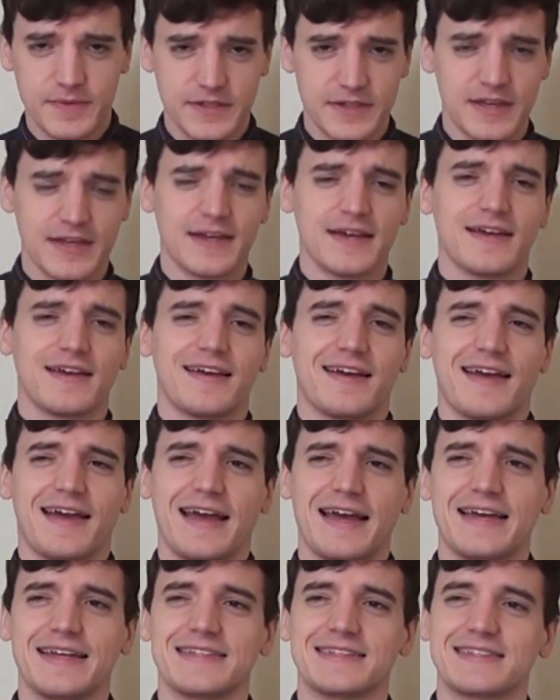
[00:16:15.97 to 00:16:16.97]

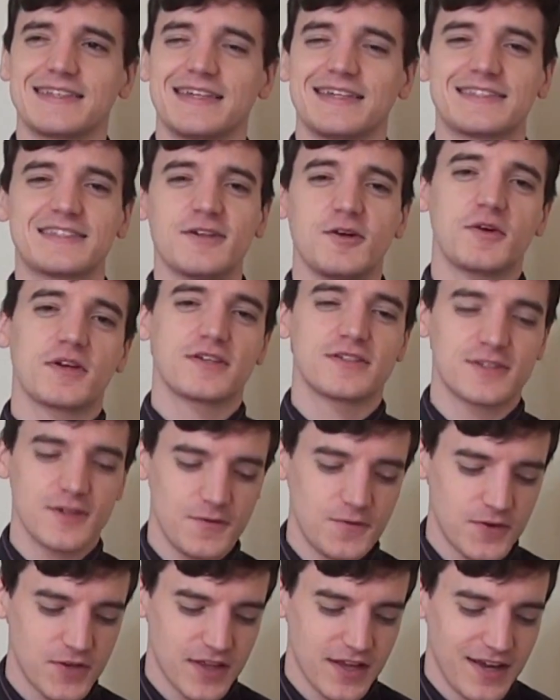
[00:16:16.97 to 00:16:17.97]
and so on and so
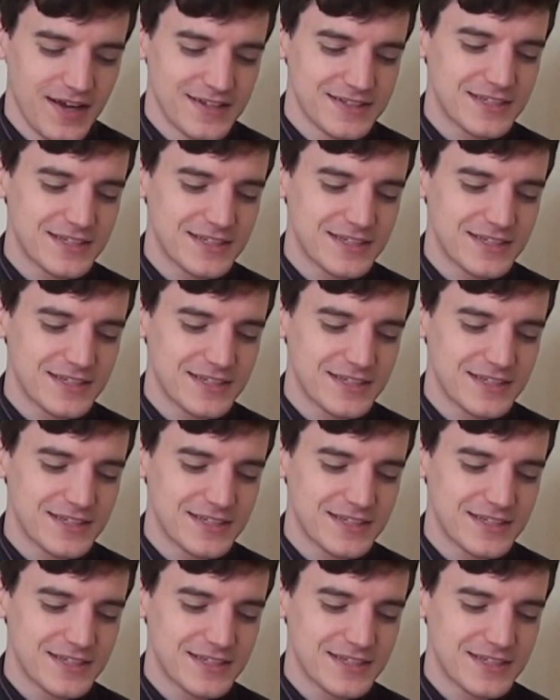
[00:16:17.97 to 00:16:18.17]
forth.